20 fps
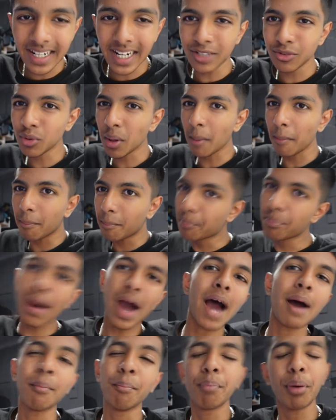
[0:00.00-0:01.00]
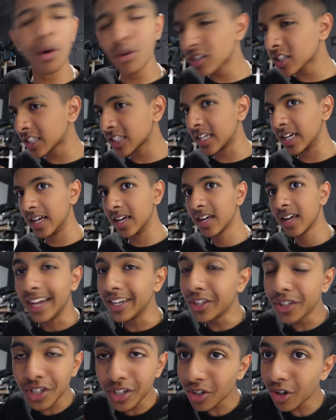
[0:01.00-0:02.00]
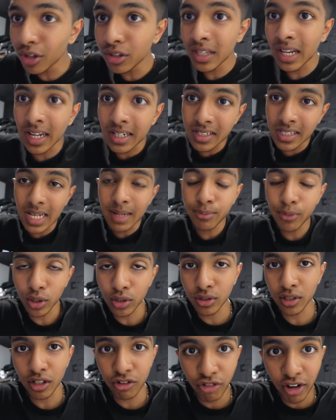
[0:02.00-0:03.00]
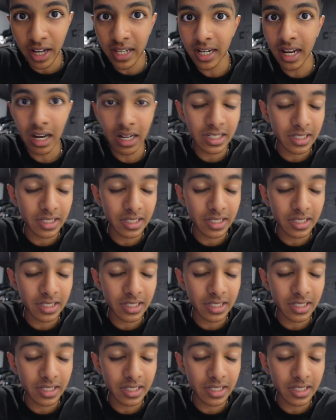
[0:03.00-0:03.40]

I just went, bam, posted it. And you can go to that same TikTok right now.